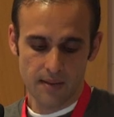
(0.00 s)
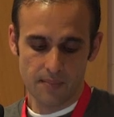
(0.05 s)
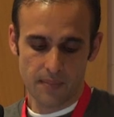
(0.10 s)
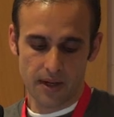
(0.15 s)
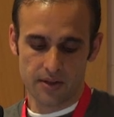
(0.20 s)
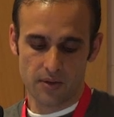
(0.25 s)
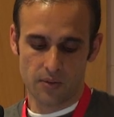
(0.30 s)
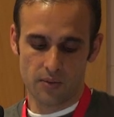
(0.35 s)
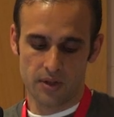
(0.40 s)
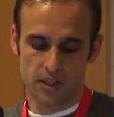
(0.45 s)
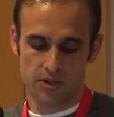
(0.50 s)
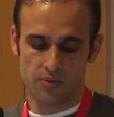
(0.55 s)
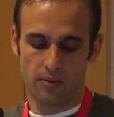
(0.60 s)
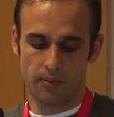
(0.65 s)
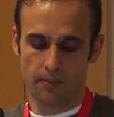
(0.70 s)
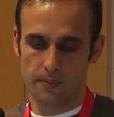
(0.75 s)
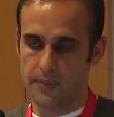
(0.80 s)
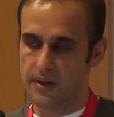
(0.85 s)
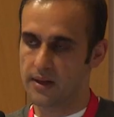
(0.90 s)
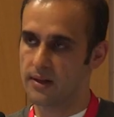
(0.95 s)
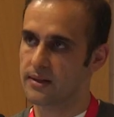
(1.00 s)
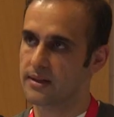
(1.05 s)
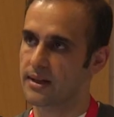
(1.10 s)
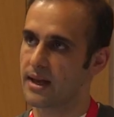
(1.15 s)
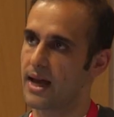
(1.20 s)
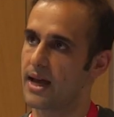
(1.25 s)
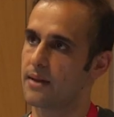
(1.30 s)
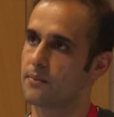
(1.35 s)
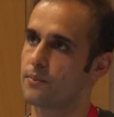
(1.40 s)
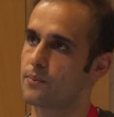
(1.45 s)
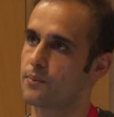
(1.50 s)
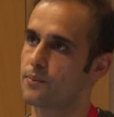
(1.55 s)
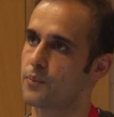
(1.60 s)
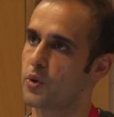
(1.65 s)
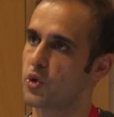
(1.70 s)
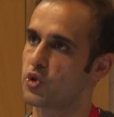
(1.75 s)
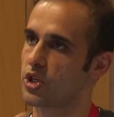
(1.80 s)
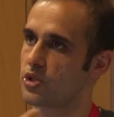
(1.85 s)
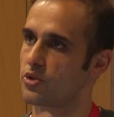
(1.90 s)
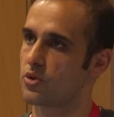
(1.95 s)
But this will build and
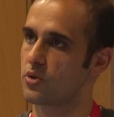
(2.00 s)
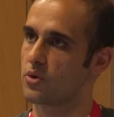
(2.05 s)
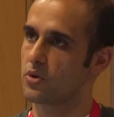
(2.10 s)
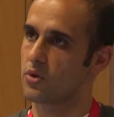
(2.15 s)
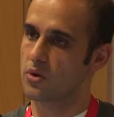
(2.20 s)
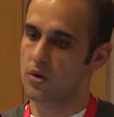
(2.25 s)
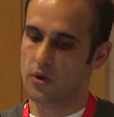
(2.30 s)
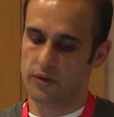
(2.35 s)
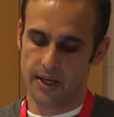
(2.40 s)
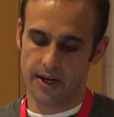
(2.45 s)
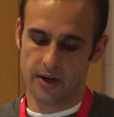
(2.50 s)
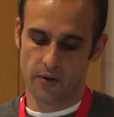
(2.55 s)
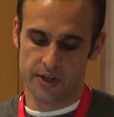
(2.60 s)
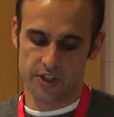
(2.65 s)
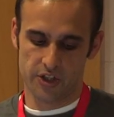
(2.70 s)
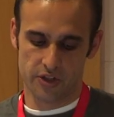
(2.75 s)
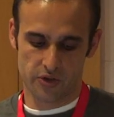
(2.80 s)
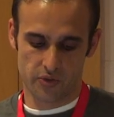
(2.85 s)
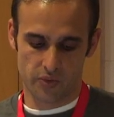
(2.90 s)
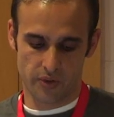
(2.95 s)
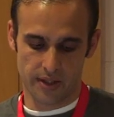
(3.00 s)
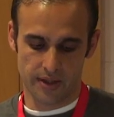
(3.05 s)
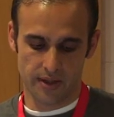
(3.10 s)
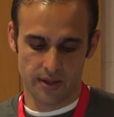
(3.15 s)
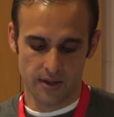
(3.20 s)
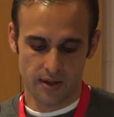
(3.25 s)
push it to Google Container Registry.